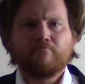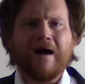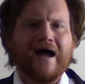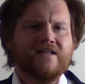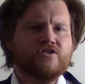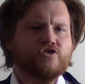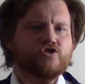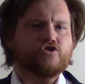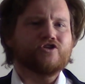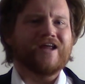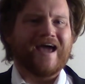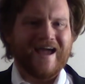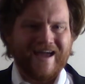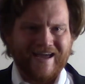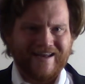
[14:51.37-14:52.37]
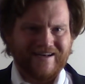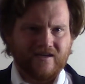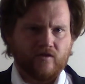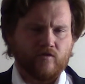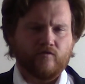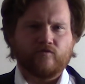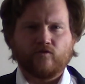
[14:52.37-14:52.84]
Biden should
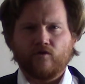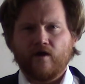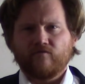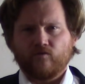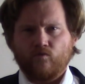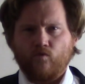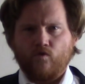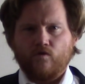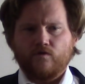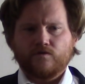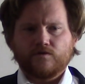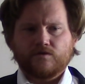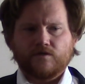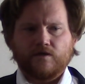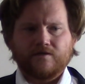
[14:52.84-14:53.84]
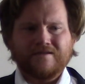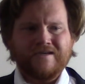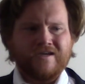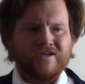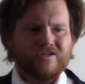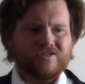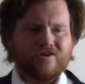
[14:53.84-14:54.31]
end the forever wars and
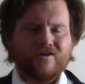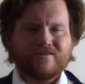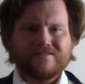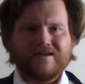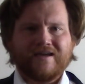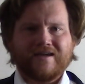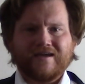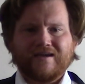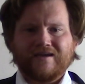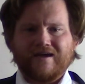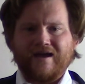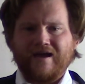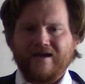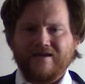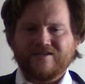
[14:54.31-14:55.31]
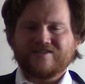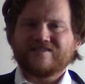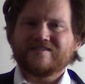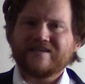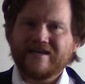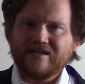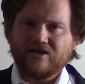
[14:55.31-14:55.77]
start taking a
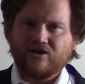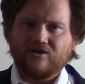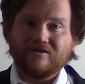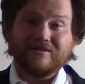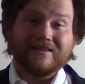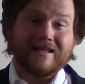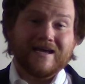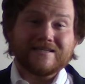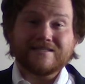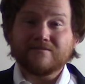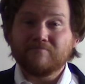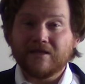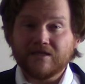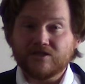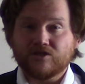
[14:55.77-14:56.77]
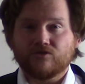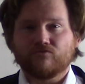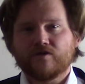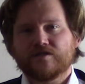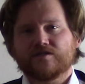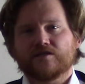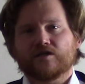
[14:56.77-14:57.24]
saner, less
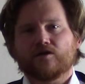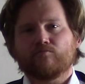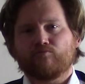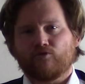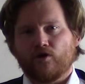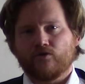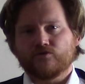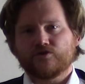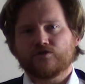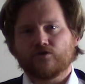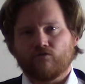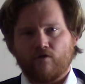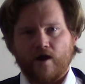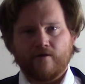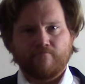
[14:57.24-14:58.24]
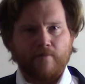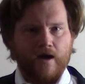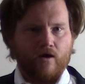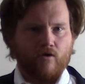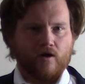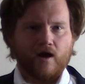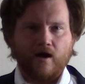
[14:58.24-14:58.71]
militaristic approach to great
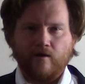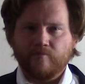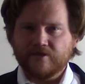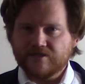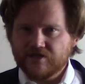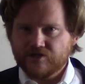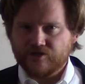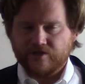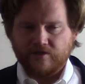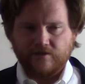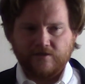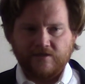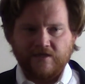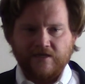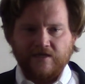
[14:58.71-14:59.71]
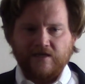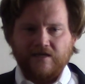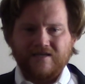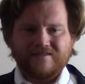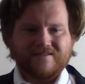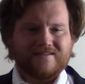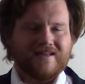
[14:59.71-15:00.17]
power competition.
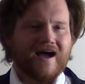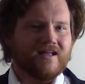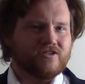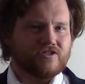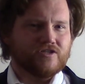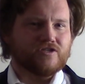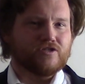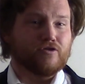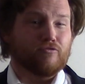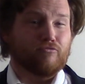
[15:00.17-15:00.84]
It's not just